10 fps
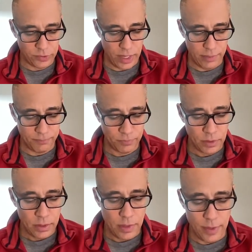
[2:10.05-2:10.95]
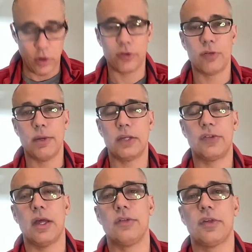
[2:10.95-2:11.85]
And that also makes
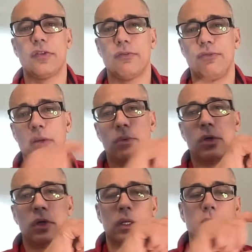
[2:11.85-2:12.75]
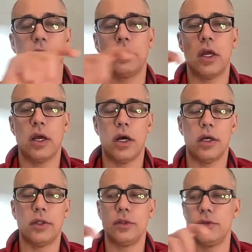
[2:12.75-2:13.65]
sense as the femur,
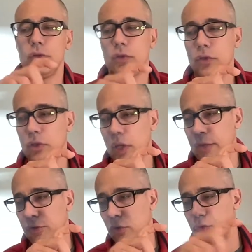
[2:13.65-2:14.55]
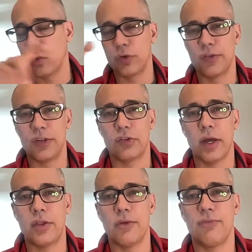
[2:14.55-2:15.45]
as you go towards the distal
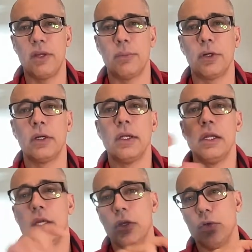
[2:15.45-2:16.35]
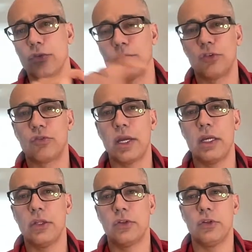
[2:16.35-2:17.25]
end of the femur, it goes from
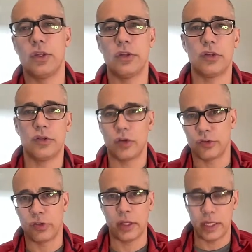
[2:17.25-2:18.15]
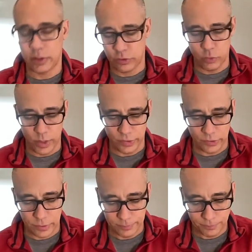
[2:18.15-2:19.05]
straight to starts to like twist.